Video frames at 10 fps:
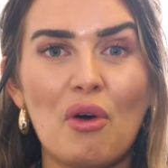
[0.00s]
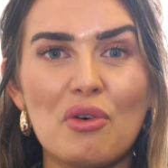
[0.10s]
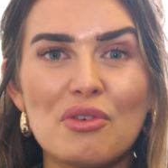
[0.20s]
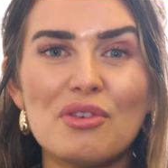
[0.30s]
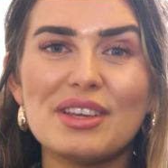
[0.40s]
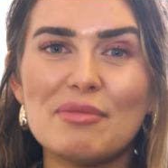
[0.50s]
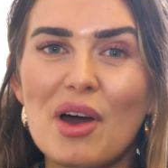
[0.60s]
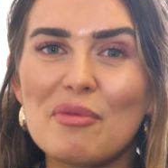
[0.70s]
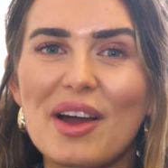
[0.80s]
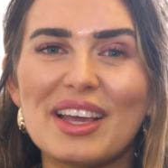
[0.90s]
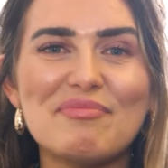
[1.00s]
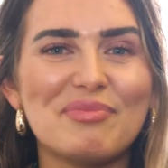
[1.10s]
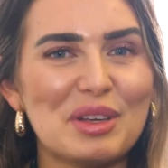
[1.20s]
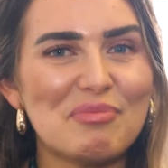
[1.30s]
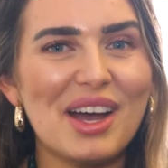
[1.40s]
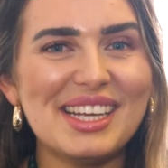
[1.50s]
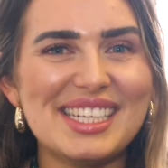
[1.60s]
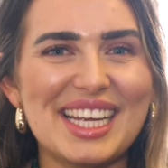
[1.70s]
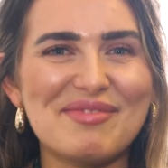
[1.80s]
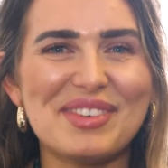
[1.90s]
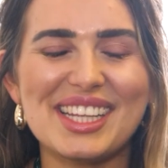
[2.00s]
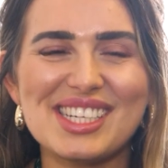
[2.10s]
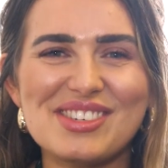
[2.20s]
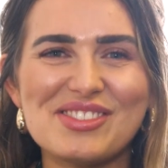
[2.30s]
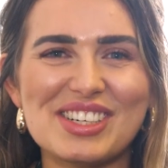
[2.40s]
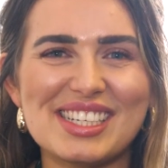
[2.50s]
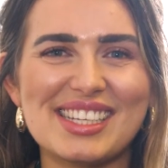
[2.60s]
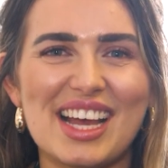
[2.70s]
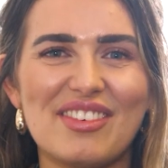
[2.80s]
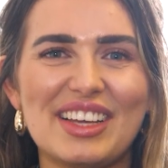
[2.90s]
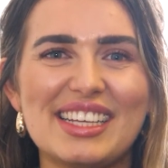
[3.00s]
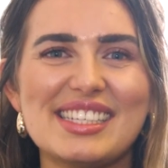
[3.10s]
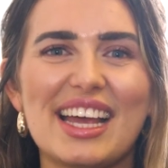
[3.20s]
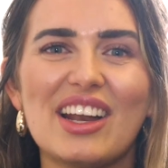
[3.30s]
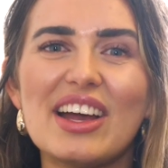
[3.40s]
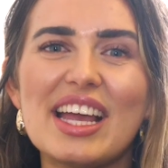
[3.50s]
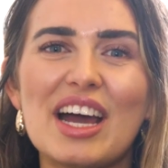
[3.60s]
Or you might work in with my team, with the children's service, and I